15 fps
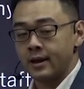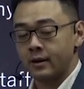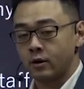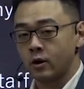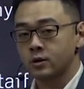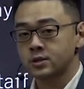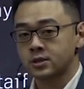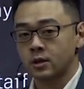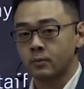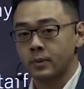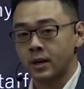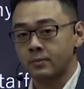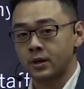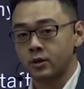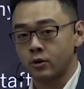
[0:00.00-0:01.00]
And also
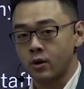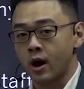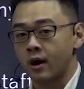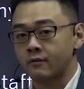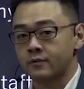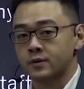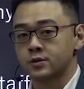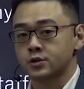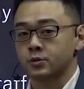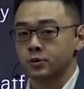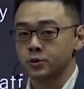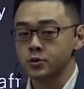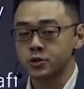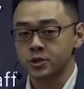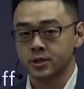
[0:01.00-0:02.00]
maybe you offer
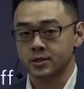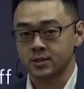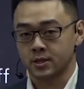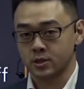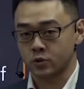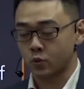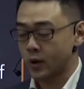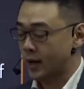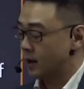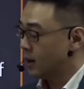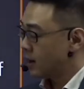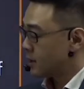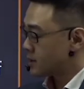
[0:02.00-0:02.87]
solutions as well.